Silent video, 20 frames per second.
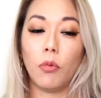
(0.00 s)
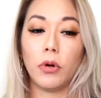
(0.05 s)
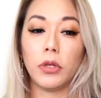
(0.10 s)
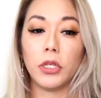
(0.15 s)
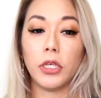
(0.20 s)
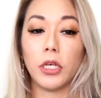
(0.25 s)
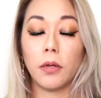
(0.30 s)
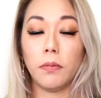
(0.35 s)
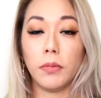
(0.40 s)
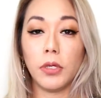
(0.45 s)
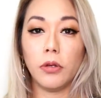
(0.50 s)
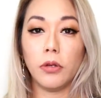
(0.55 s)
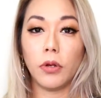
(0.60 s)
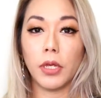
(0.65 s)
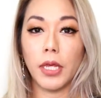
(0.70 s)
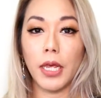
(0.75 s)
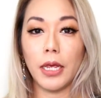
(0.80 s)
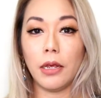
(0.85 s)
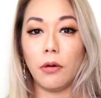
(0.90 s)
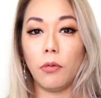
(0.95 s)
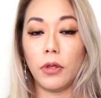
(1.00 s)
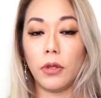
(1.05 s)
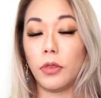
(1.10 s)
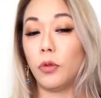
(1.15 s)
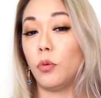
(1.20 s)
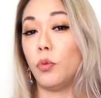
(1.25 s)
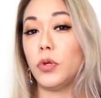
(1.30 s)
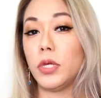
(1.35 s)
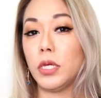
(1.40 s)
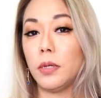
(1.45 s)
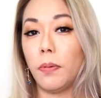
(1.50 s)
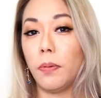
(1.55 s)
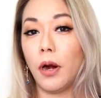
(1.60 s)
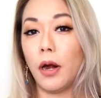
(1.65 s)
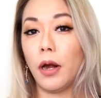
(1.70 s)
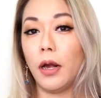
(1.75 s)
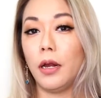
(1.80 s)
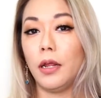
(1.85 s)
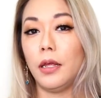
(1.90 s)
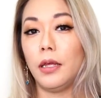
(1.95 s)
When you communicate with the we
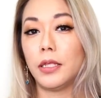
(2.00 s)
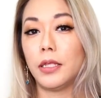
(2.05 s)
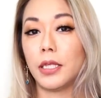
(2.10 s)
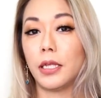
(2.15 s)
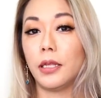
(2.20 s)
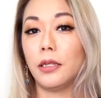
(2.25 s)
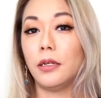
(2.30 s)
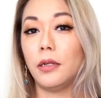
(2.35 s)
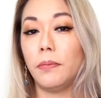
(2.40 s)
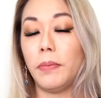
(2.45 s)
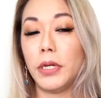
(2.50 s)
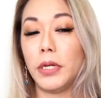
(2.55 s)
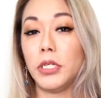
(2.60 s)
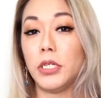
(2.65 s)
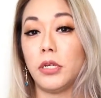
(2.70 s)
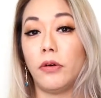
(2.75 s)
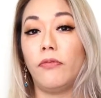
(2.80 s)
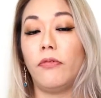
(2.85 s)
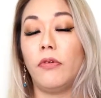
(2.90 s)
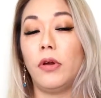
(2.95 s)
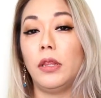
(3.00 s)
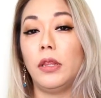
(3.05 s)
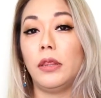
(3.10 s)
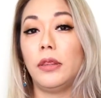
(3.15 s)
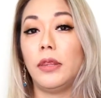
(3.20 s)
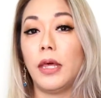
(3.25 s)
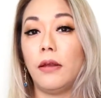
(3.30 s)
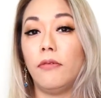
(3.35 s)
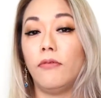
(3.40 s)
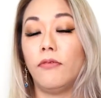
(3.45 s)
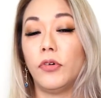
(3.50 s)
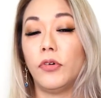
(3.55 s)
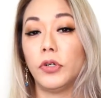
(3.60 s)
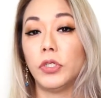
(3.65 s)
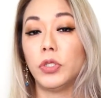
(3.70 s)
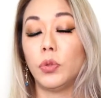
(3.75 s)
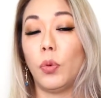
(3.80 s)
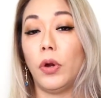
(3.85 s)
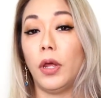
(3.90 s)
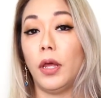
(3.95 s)
part, it's a little bit different than
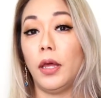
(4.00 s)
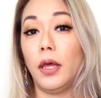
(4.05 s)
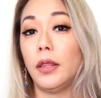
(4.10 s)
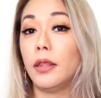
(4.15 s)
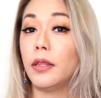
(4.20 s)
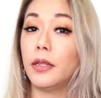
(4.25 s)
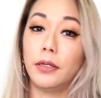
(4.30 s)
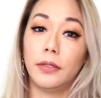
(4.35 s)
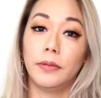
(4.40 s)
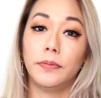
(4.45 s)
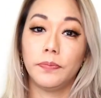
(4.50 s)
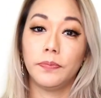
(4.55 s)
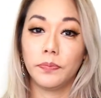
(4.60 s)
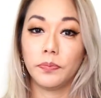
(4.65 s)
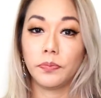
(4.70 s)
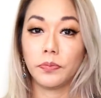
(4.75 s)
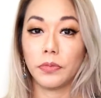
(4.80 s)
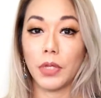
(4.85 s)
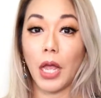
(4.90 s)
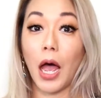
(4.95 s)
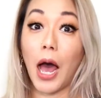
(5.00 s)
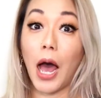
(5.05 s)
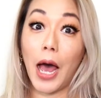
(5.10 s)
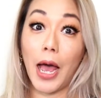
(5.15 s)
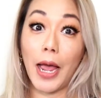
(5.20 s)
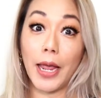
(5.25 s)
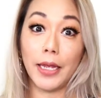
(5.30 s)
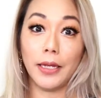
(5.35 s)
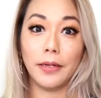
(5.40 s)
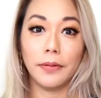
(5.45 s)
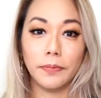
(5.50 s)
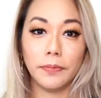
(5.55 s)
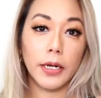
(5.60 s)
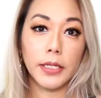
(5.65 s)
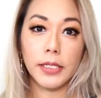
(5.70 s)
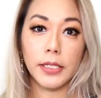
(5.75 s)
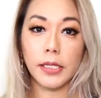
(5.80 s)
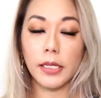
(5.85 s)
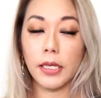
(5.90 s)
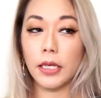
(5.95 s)
versus with I.
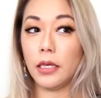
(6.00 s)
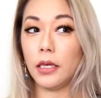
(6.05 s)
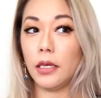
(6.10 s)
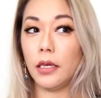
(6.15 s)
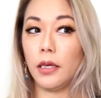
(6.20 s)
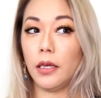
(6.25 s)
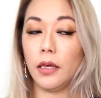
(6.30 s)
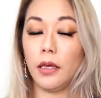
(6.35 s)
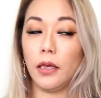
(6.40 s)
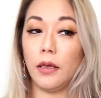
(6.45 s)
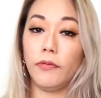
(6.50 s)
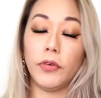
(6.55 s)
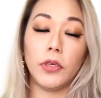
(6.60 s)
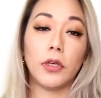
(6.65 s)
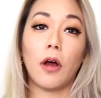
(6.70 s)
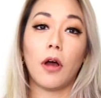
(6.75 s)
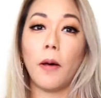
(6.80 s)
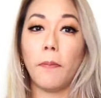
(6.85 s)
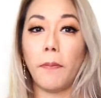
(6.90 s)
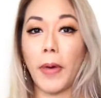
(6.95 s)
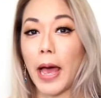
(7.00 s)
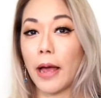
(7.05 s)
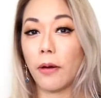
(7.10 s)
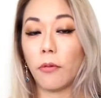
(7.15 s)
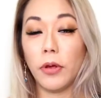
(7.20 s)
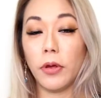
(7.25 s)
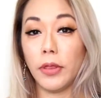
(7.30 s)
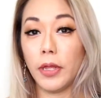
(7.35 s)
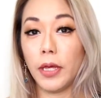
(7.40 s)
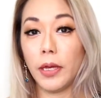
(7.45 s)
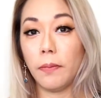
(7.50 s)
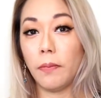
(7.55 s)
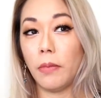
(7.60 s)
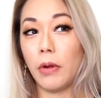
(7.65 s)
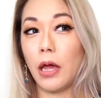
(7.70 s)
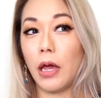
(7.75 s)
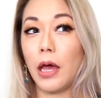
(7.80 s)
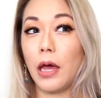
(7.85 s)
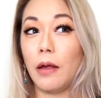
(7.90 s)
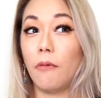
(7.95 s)
Honestly, if you got back with
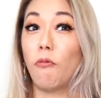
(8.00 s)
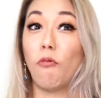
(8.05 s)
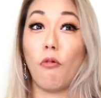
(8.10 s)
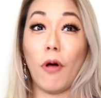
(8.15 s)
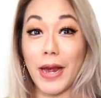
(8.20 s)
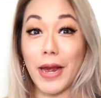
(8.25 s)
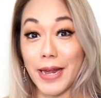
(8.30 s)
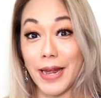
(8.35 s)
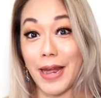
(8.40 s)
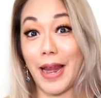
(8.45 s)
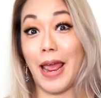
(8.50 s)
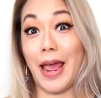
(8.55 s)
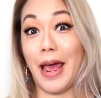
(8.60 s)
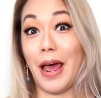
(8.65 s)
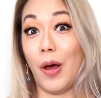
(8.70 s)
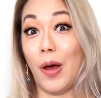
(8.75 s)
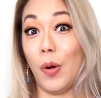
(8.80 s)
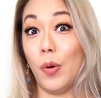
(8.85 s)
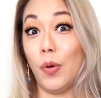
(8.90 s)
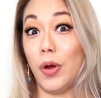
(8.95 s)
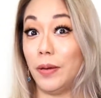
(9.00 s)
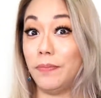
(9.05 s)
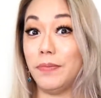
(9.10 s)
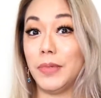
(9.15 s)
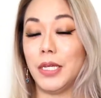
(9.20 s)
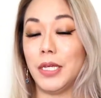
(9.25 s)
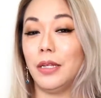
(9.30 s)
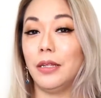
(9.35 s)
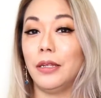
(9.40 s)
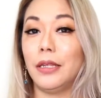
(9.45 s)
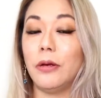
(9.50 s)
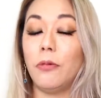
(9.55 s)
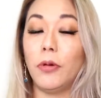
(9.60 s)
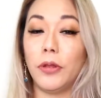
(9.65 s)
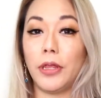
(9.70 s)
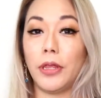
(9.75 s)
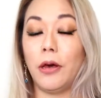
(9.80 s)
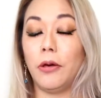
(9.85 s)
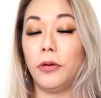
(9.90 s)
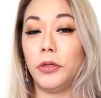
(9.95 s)
him right now, immediately,
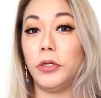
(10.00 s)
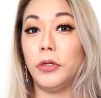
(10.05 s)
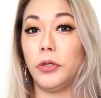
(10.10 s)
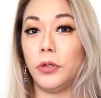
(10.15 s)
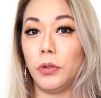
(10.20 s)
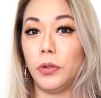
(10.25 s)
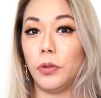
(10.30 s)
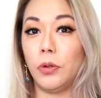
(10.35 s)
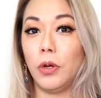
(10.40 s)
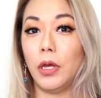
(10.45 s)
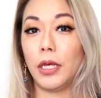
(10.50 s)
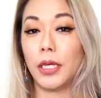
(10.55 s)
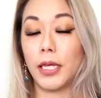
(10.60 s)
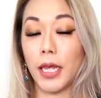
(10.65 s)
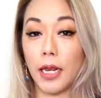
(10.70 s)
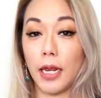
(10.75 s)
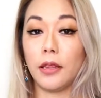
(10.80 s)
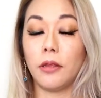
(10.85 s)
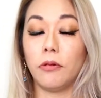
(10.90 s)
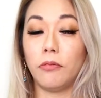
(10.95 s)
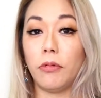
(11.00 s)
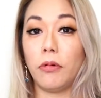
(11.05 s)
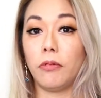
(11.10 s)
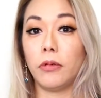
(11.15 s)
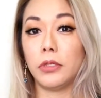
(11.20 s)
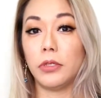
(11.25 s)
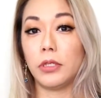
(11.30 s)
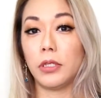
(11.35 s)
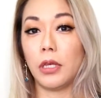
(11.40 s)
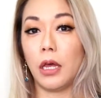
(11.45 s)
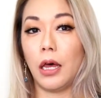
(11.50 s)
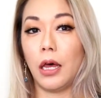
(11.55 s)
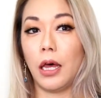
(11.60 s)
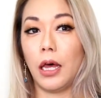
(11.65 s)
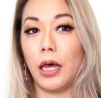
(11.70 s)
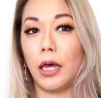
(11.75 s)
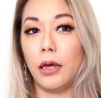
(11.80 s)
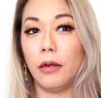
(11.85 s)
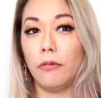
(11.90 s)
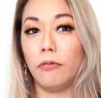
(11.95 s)
without you getting
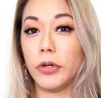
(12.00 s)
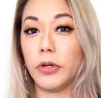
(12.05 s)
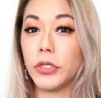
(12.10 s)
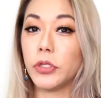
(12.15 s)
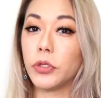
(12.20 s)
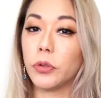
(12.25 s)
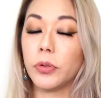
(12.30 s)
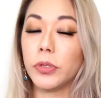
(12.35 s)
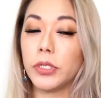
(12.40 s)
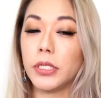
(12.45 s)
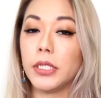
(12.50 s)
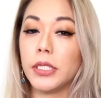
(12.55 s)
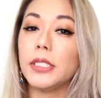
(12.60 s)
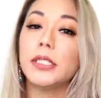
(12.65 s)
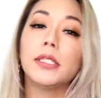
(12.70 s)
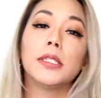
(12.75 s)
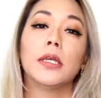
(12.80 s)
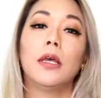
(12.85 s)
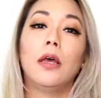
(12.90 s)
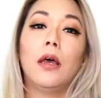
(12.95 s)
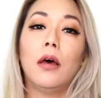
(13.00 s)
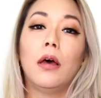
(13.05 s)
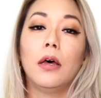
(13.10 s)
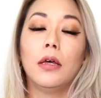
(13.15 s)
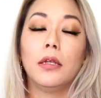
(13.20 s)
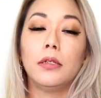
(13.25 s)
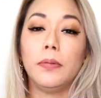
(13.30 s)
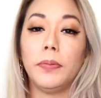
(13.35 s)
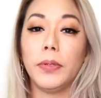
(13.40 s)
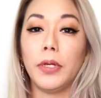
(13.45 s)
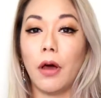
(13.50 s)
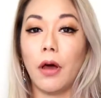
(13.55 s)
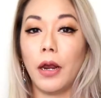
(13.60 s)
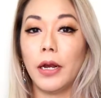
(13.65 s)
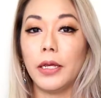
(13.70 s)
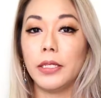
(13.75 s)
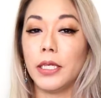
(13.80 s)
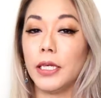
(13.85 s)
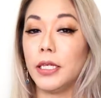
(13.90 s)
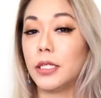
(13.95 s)
the resources, to be
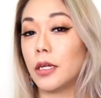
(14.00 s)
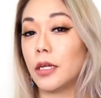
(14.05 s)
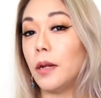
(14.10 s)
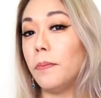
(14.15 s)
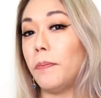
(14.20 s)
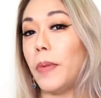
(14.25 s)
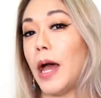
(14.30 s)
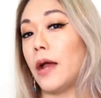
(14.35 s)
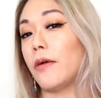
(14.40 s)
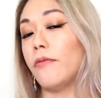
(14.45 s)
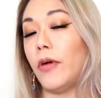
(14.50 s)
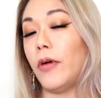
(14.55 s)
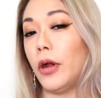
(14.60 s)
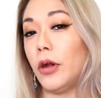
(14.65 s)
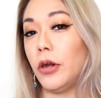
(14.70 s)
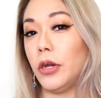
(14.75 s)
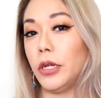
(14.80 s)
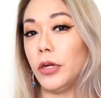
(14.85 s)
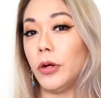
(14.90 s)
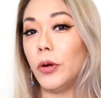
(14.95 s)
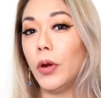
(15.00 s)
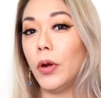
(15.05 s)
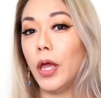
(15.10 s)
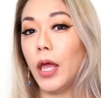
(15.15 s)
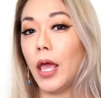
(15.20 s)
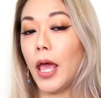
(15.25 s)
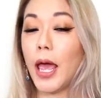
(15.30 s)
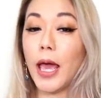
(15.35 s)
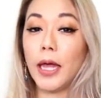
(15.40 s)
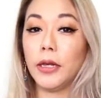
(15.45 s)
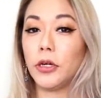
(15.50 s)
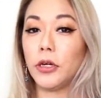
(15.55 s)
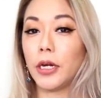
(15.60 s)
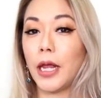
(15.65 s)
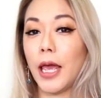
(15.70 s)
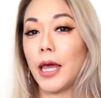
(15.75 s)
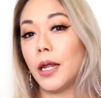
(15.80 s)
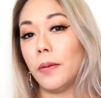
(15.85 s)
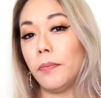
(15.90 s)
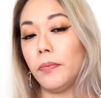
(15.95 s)
honest, it's gonna backfire you. And you're
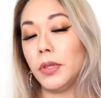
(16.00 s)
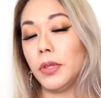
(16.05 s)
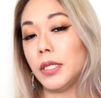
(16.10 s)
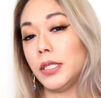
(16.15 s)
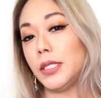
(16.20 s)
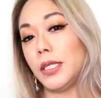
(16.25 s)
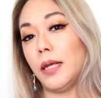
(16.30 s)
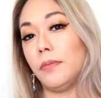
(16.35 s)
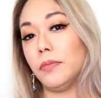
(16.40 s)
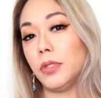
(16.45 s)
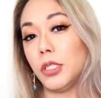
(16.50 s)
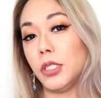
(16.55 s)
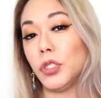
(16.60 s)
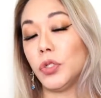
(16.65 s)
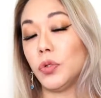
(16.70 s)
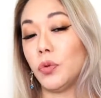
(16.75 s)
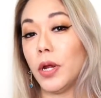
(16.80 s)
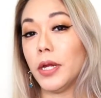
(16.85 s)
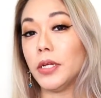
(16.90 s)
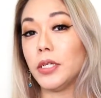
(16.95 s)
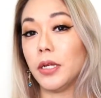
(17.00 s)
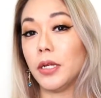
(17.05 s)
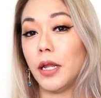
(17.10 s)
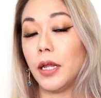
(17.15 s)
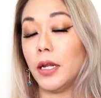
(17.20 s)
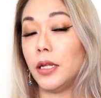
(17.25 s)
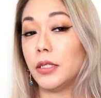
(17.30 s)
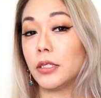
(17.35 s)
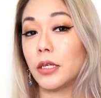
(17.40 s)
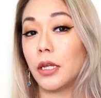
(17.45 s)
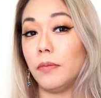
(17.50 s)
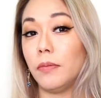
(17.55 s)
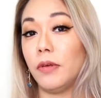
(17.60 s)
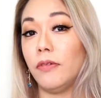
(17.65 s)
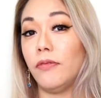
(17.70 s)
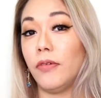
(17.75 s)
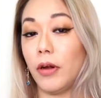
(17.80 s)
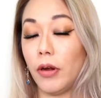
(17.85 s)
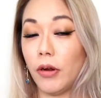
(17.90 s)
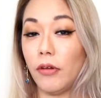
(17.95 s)
gonna end up in the same situation, and it's gonna
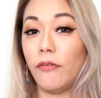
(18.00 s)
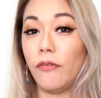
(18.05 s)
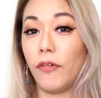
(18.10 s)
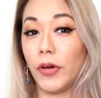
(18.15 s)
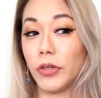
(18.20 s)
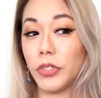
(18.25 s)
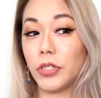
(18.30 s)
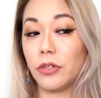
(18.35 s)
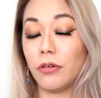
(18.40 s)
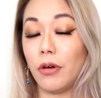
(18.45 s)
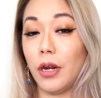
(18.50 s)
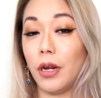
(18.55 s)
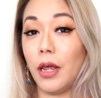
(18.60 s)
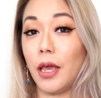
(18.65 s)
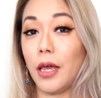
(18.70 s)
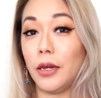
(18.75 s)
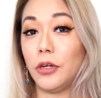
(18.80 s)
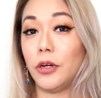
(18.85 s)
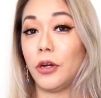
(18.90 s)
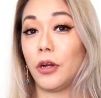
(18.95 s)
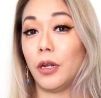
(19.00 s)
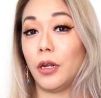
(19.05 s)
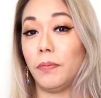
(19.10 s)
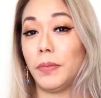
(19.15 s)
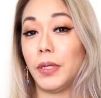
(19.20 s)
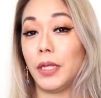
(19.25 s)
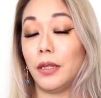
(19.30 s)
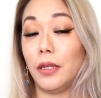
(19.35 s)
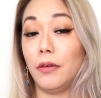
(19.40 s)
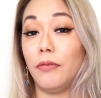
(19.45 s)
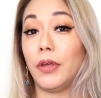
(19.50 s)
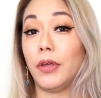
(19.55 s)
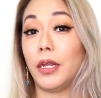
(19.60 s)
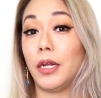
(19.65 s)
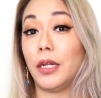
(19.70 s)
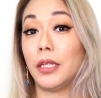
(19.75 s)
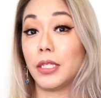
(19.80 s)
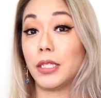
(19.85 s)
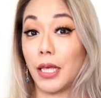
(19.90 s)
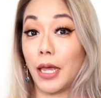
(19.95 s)
be very frustrated, and you're gonna be living
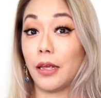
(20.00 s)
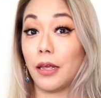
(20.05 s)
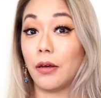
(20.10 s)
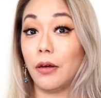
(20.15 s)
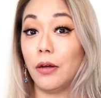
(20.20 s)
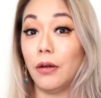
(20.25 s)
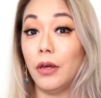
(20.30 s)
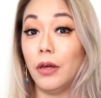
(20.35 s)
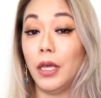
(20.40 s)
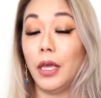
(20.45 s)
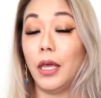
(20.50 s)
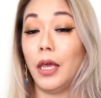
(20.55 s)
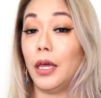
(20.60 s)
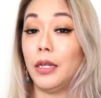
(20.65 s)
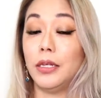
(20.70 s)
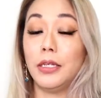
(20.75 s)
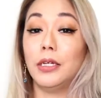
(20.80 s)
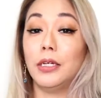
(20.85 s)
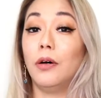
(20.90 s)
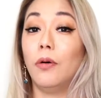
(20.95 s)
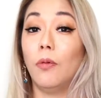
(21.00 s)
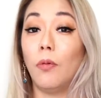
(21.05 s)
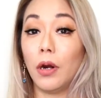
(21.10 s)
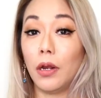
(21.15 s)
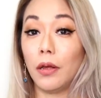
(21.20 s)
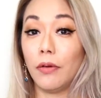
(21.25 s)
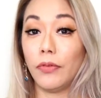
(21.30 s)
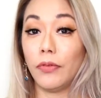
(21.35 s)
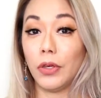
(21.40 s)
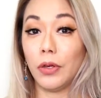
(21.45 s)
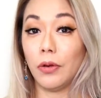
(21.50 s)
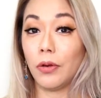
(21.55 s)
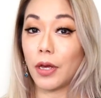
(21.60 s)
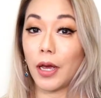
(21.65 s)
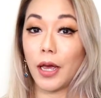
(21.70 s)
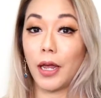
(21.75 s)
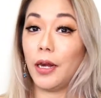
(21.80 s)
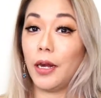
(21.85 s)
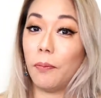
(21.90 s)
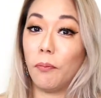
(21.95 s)
in a cycle until one of you
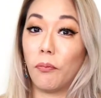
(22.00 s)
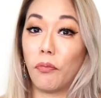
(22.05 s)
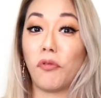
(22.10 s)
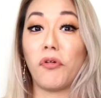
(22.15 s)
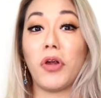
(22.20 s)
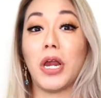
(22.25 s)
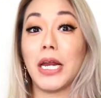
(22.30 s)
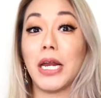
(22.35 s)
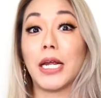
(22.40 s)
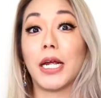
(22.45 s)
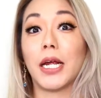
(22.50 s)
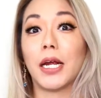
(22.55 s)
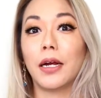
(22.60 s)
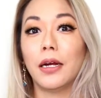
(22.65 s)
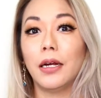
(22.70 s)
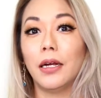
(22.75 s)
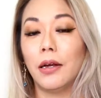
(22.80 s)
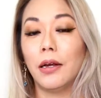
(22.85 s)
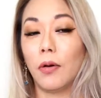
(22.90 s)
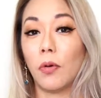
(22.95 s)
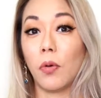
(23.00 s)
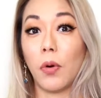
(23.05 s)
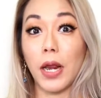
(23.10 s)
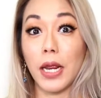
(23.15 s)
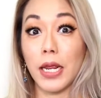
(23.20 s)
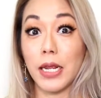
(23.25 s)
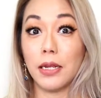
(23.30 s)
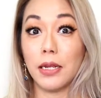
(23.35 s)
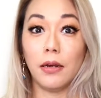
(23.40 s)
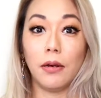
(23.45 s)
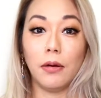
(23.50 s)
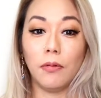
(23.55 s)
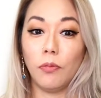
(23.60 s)
kind of break, right?